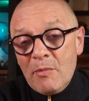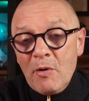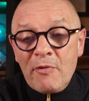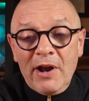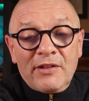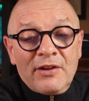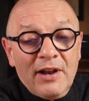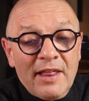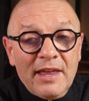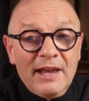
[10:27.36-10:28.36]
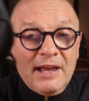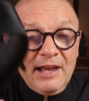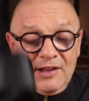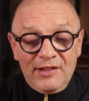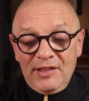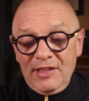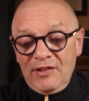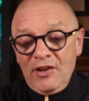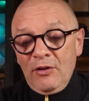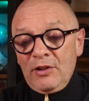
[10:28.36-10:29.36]
more practical I think is
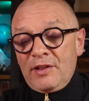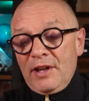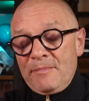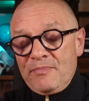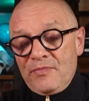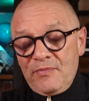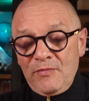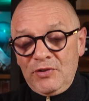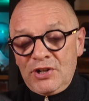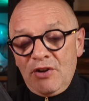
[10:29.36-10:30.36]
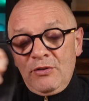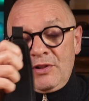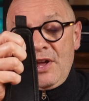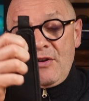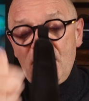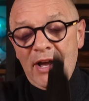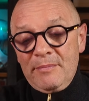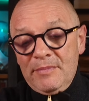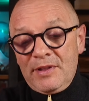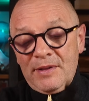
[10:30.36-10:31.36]
this holster, which also
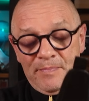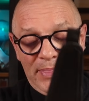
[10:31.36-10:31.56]
comes